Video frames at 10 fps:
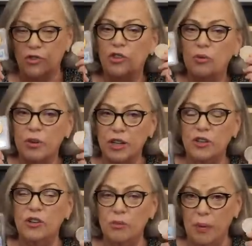to
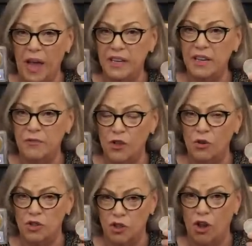recoup any of
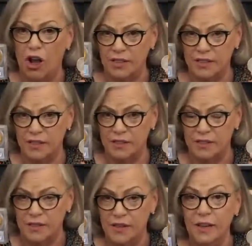those losses.